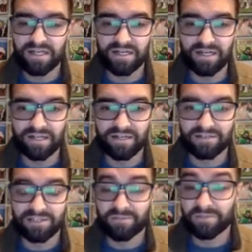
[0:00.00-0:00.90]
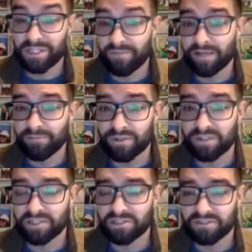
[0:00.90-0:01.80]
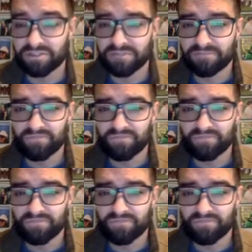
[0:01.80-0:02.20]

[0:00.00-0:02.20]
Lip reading: to make predictions.